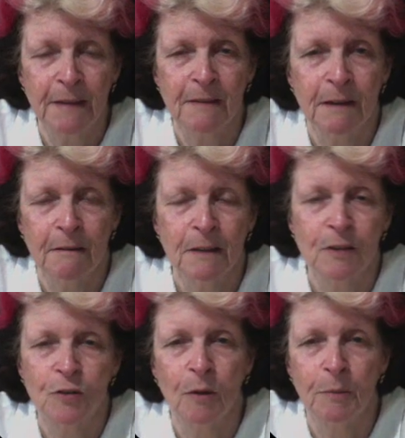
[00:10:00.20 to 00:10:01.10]
there at the
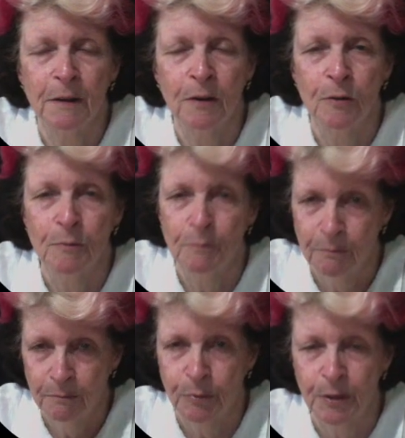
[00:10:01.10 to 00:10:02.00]
top and no
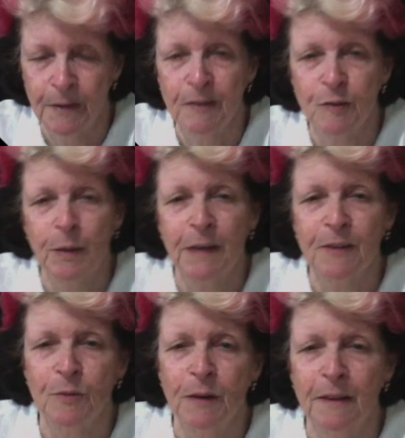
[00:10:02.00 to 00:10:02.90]
breathing space
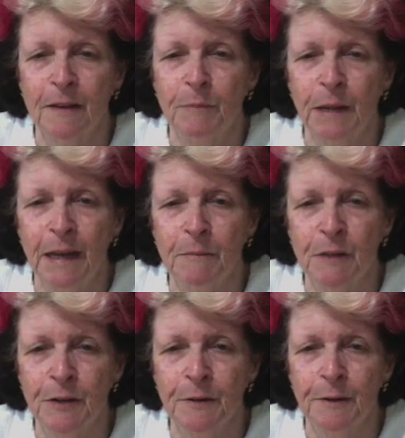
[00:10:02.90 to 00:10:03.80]
around the plant
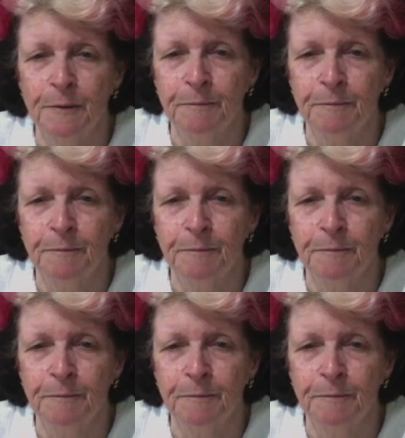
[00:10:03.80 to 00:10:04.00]
material.